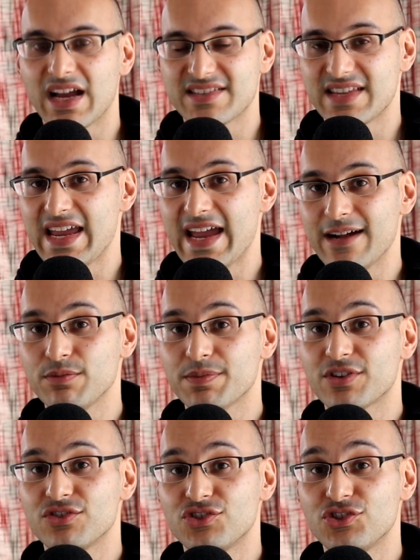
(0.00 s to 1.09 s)
as they help
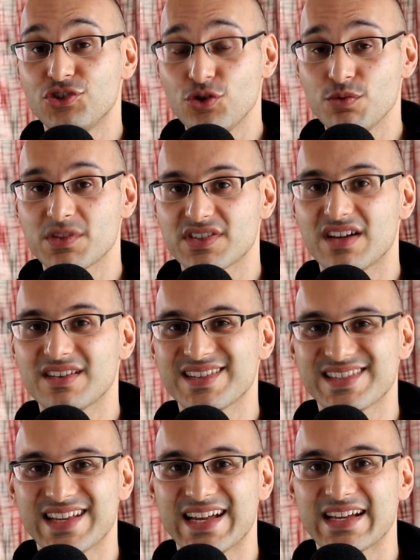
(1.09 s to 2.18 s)
consumers
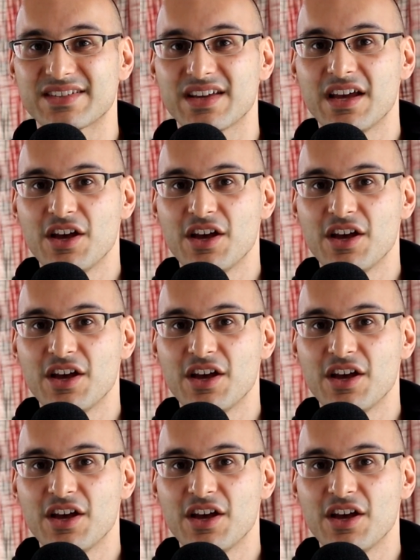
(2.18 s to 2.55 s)
understand